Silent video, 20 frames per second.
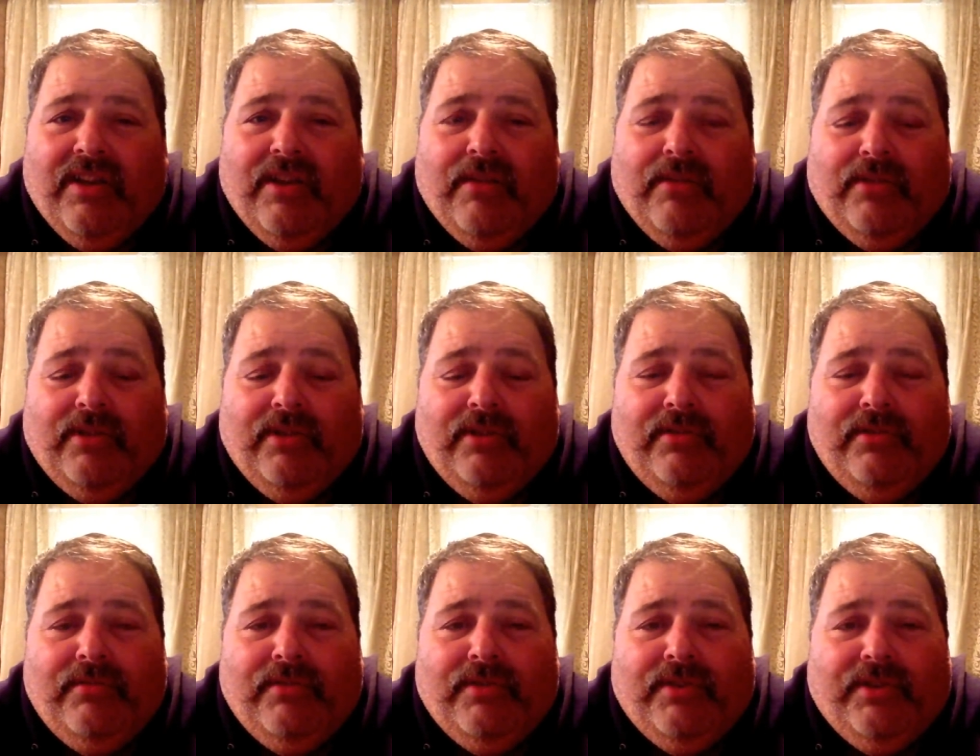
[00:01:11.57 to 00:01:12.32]
They were
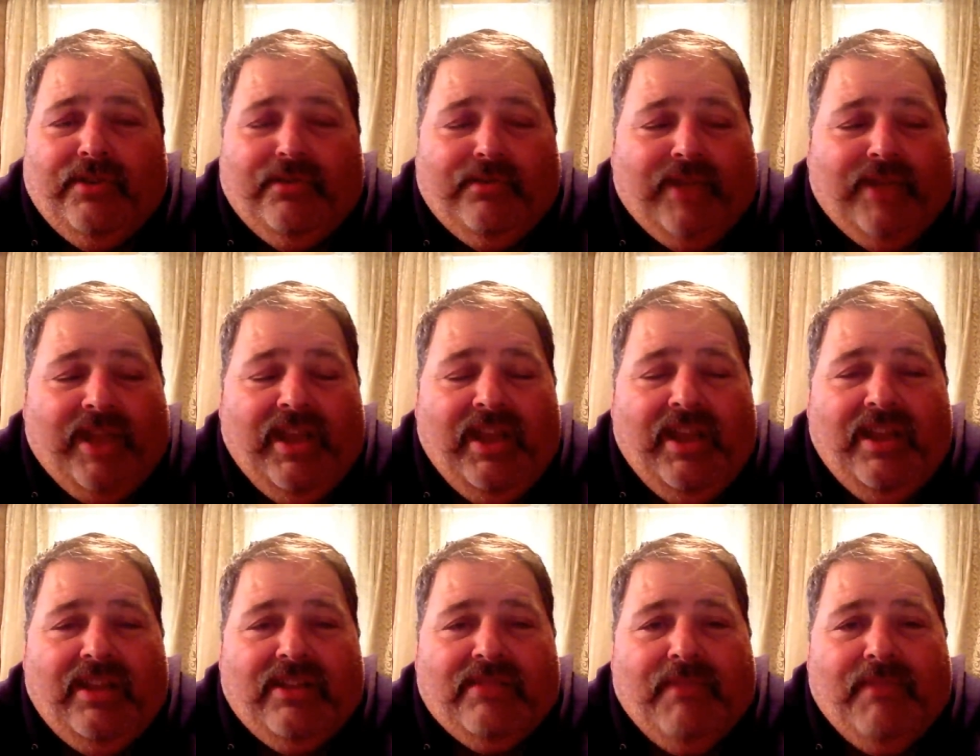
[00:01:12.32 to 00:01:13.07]
looting with little
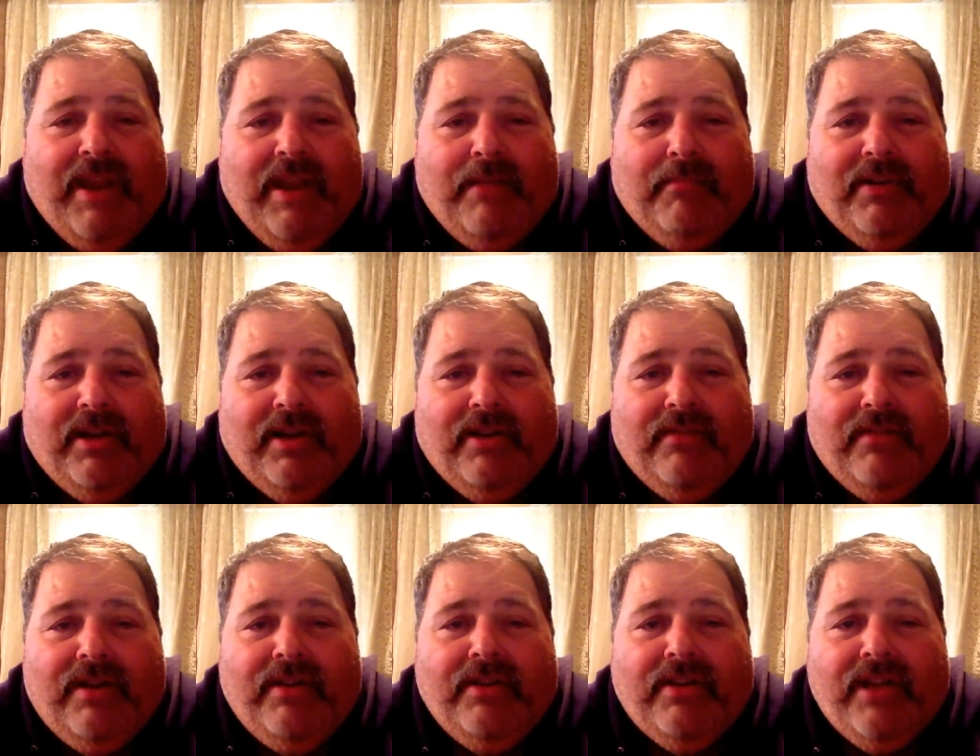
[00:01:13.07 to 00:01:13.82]
kids, man, bringing
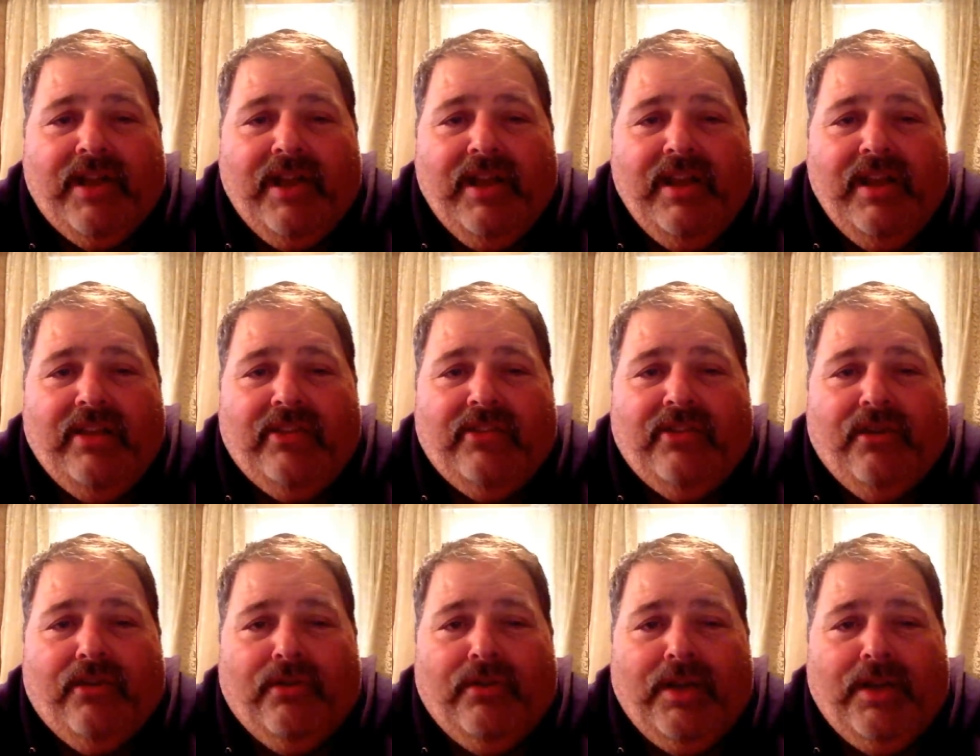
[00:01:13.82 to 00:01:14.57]
around their kids,
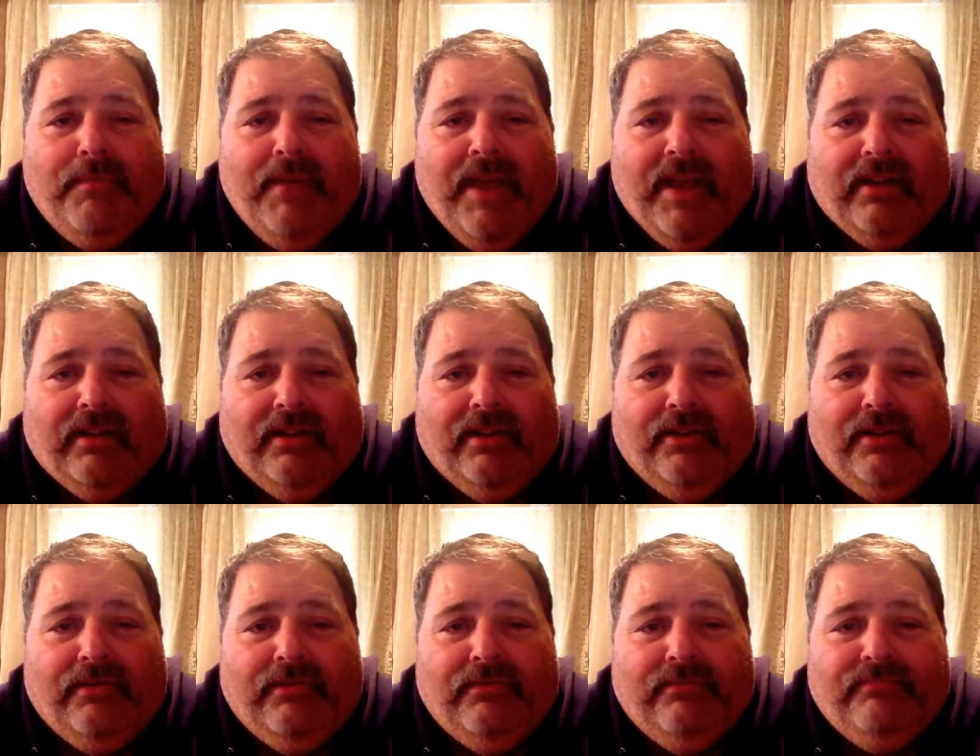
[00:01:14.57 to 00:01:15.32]
showing them how to
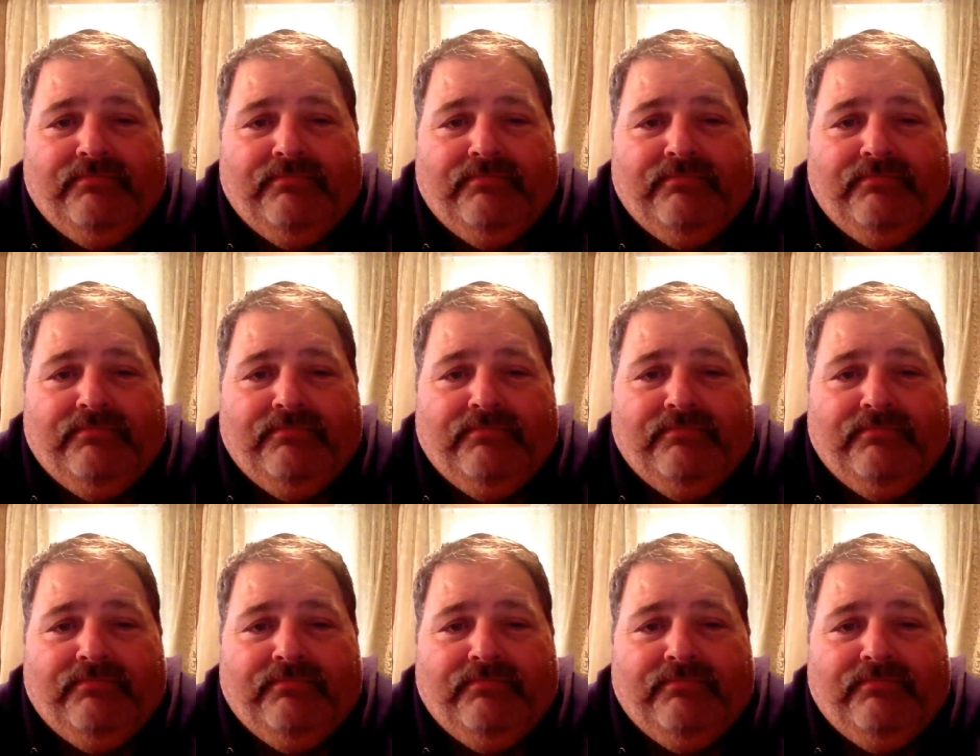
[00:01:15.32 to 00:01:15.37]
loot.